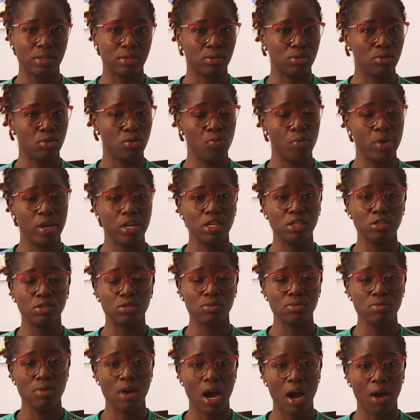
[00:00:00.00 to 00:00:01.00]
So within
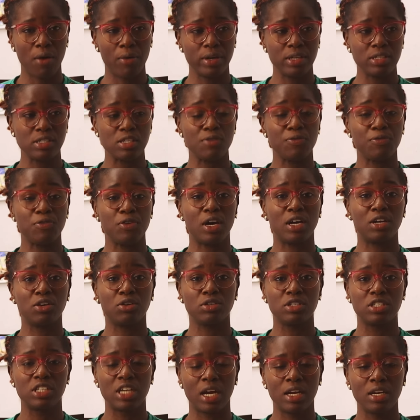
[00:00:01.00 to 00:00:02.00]
2 hours, if you are
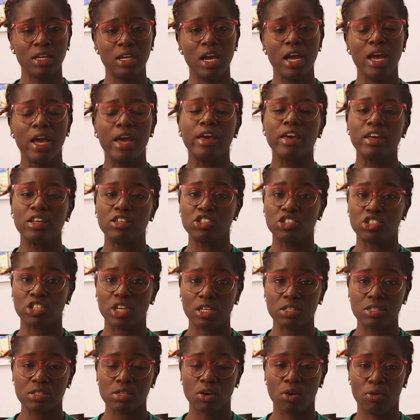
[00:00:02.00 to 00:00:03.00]
not done, it
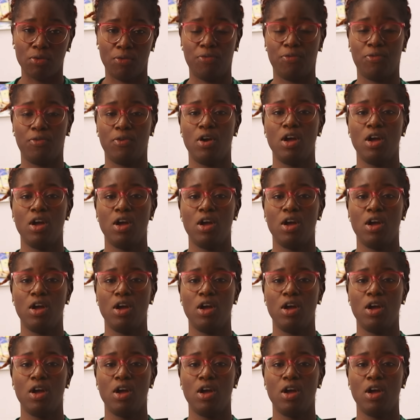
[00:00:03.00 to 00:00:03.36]
shuts off.